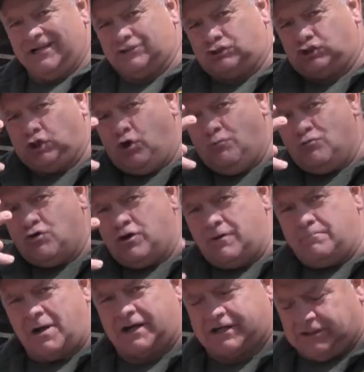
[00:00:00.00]
got two
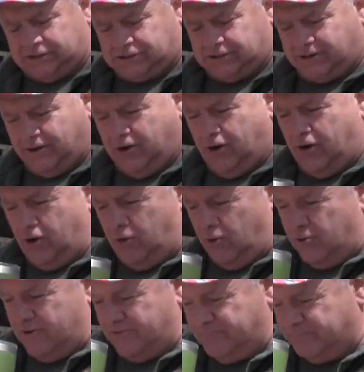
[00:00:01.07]
more buckets to
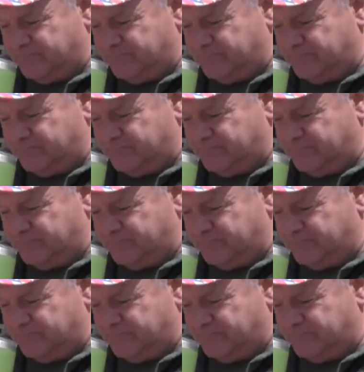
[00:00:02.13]
go.